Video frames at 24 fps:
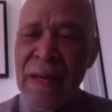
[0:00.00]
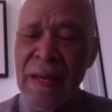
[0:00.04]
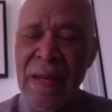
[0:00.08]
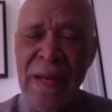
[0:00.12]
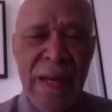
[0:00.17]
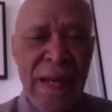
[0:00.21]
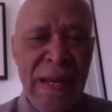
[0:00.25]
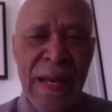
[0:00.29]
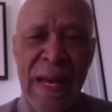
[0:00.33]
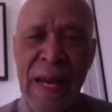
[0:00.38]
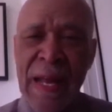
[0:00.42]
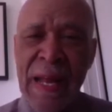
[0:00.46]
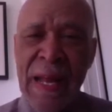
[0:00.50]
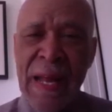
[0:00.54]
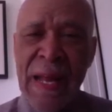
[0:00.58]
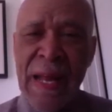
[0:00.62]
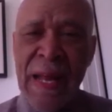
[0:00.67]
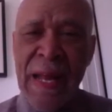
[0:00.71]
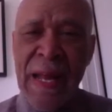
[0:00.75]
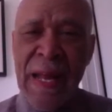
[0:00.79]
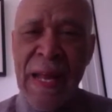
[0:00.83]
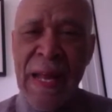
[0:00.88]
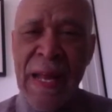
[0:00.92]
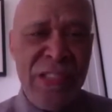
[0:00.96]

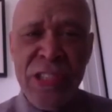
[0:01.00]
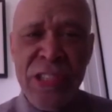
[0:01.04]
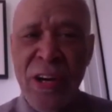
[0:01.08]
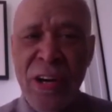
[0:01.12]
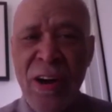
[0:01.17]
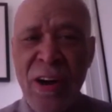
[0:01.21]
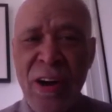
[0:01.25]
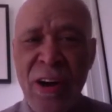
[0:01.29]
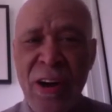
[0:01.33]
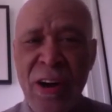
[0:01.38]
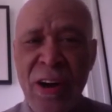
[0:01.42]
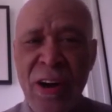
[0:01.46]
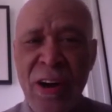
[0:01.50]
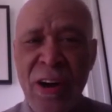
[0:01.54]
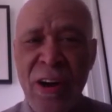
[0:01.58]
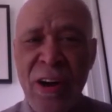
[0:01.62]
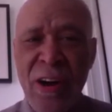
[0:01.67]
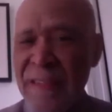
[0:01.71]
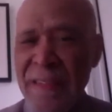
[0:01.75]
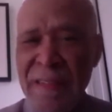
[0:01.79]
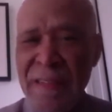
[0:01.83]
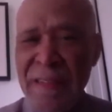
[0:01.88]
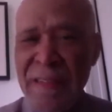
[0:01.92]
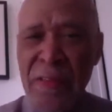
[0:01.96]
Anybody charting
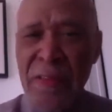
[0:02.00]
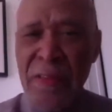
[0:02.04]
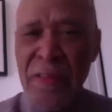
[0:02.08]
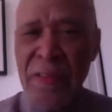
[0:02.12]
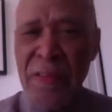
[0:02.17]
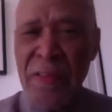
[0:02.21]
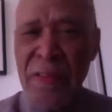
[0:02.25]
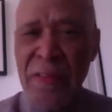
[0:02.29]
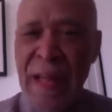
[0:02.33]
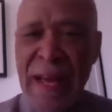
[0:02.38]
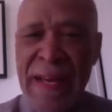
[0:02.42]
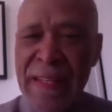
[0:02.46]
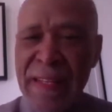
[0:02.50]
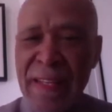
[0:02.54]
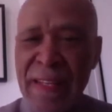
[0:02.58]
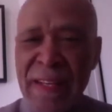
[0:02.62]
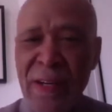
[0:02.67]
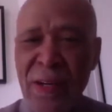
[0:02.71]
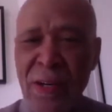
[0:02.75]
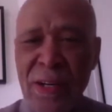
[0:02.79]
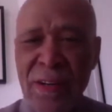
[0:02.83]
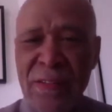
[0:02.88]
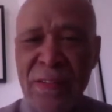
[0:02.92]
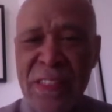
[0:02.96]
the
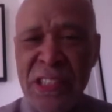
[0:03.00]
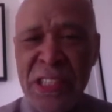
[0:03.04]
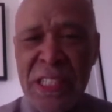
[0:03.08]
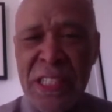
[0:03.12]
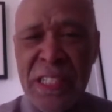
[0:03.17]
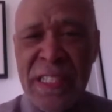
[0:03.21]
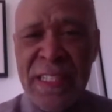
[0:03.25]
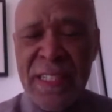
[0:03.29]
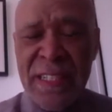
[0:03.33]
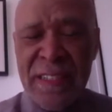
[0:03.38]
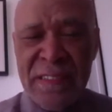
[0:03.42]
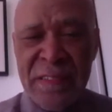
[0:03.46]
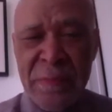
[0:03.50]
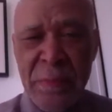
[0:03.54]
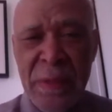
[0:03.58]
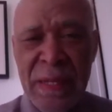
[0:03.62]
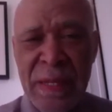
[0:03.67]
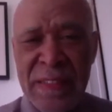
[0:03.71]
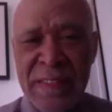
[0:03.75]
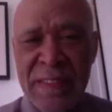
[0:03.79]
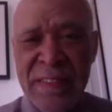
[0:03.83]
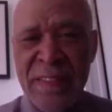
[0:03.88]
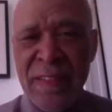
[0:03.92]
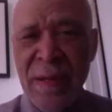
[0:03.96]
likelihood of a genius being
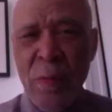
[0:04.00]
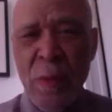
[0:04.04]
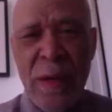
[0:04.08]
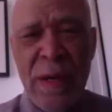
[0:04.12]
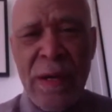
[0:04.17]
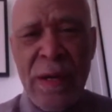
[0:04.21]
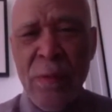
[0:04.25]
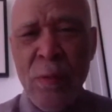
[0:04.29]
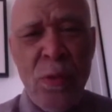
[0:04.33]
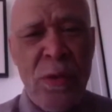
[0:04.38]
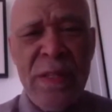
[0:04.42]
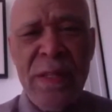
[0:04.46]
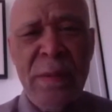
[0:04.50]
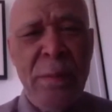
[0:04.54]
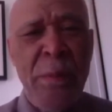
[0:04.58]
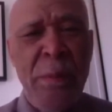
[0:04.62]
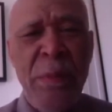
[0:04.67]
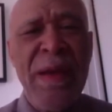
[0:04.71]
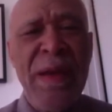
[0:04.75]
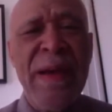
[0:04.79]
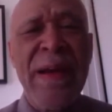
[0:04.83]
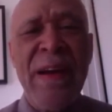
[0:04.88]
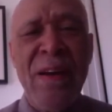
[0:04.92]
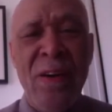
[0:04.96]
somewhere wouldn't
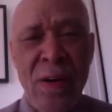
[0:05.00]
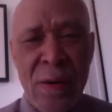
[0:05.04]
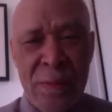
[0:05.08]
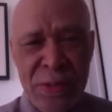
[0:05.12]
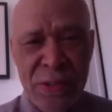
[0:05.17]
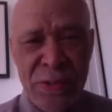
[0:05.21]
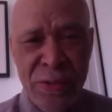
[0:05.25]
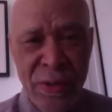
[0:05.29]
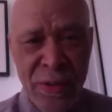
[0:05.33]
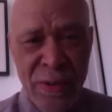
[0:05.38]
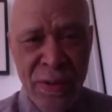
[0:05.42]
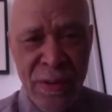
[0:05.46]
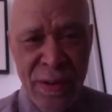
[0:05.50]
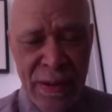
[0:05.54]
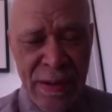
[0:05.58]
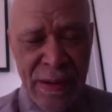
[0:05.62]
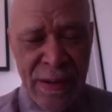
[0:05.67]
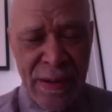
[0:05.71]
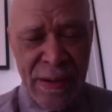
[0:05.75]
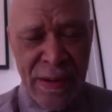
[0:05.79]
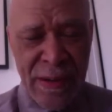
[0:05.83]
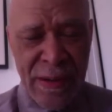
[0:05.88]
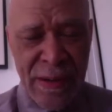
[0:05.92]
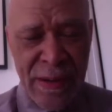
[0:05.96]
pick Armstrong.
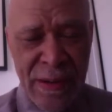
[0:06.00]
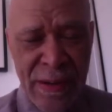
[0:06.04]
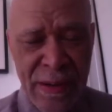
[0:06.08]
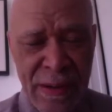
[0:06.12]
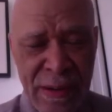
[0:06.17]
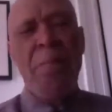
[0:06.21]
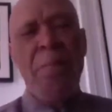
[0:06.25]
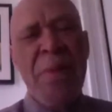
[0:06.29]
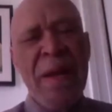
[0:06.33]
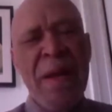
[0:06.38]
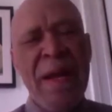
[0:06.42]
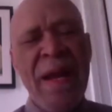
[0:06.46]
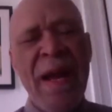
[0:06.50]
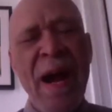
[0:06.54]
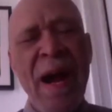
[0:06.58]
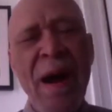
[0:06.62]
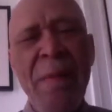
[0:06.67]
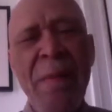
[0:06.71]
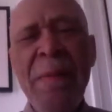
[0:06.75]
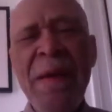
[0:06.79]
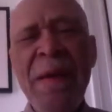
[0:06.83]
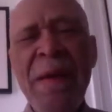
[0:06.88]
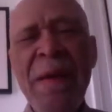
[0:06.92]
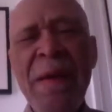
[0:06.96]
And
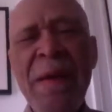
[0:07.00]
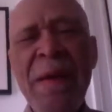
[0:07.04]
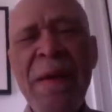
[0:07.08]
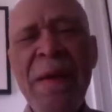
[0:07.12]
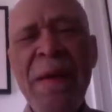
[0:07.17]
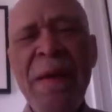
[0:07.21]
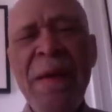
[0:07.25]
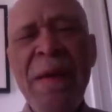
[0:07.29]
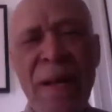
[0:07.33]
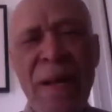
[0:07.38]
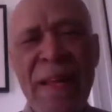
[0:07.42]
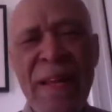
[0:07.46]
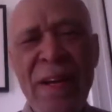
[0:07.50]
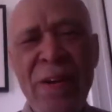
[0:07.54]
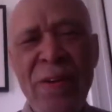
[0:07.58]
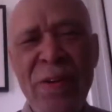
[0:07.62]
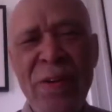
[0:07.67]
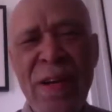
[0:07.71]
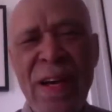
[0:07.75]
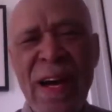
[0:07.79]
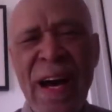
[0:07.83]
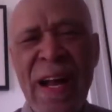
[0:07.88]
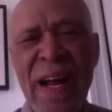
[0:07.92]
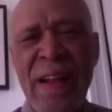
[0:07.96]
becoming
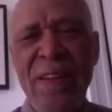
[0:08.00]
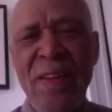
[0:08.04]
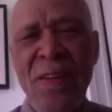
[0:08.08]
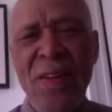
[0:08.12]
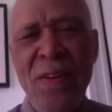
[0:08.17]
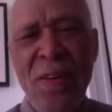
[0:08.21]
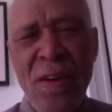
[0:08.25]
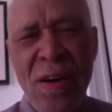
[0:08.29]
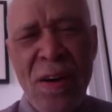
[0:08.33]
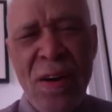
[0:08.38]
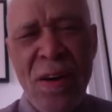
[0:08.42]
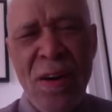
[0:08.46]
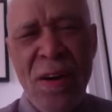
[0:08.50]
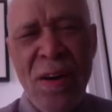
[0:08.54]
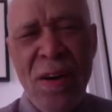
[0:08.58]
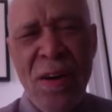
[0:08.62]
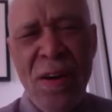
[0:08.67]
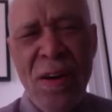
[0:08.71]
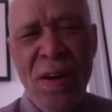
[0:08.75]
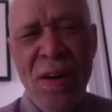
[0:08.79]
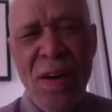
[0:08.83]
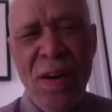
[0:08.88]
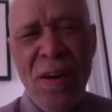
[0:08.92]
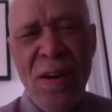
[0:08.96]
somebody who got
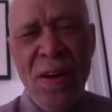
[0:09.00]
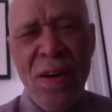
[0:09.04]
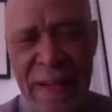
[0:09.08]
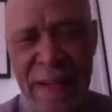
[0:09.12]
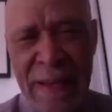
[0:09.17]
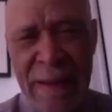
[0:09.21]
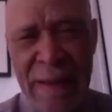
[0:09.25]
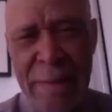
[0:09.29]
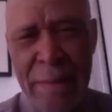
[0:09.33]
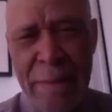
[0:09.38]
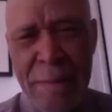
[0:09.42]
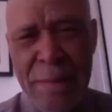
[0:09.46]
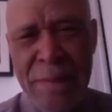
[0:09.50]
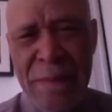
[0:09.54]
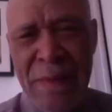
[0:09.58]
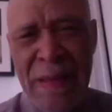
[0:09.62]
along with everybody